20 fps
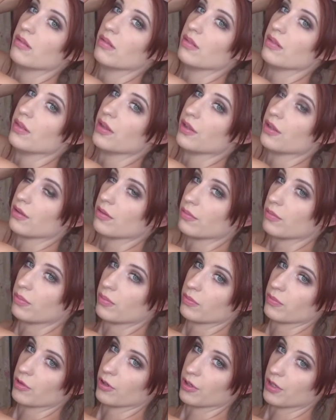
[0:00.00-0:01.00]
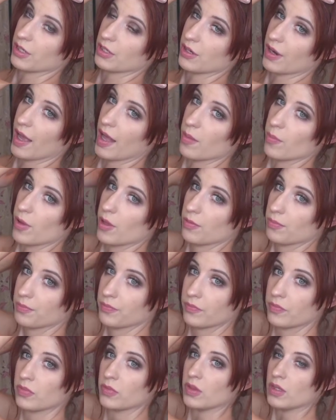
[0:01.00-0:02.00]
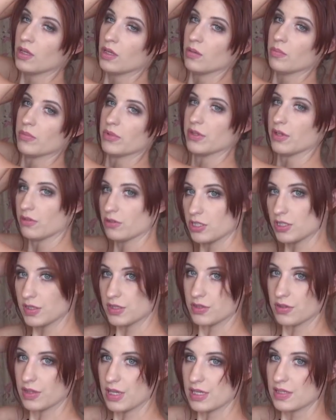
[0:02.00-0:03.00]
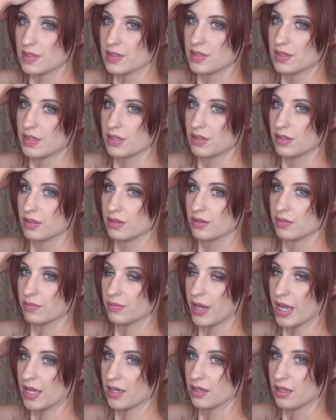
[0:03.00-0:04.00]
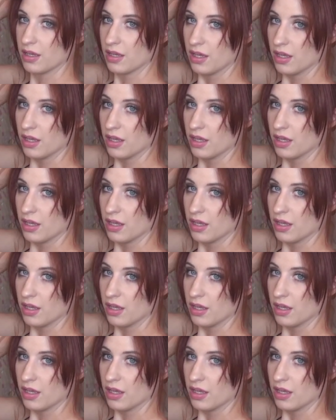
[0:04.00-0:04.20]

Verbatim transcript: the crook in your elbow. But don't just do this, right?